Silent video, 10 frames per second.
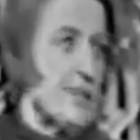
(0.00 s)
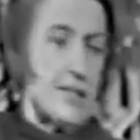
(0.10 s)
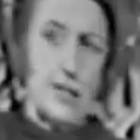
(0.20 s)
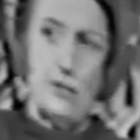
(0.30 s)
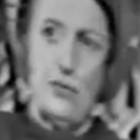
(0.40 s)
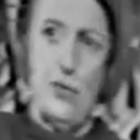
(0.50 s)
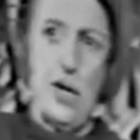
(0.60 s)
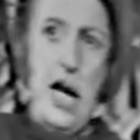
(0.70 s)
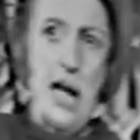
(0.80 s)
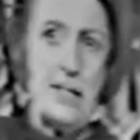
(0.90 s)

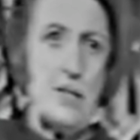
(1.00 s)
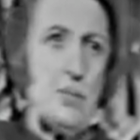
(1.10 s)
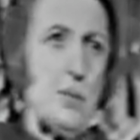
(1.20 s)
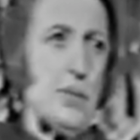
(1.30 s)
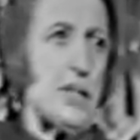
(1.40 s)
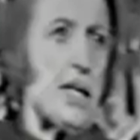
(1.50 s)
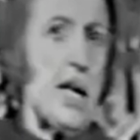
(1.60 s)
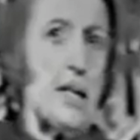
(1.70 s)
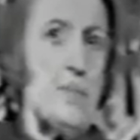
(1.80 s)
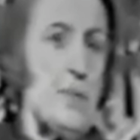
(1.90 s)
Therefore, other people
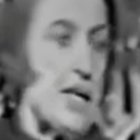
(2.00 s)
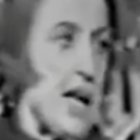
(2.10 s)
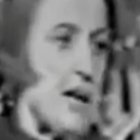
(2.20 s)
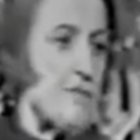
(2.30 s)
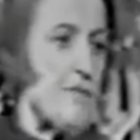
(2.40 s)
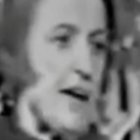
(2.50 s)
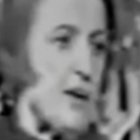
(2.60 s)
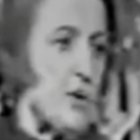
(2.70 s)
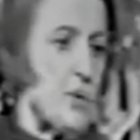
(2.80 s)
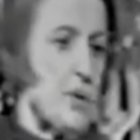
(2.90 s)
can be a
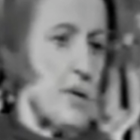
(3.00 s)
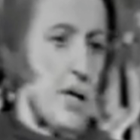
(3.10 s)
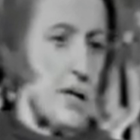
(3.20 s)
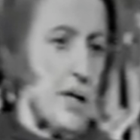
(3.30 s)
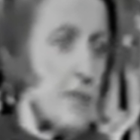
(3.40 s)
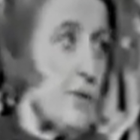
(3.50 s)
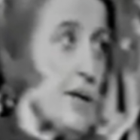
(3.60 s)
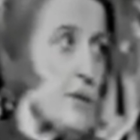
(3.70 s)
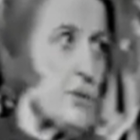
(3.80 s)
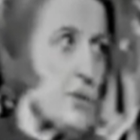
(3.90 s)
value, a great
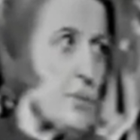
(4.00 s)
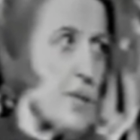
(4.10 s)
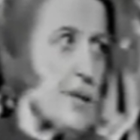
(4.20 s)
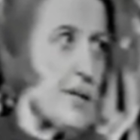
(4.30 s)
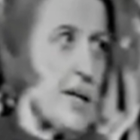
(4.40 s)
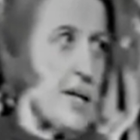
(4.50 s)
value to a man,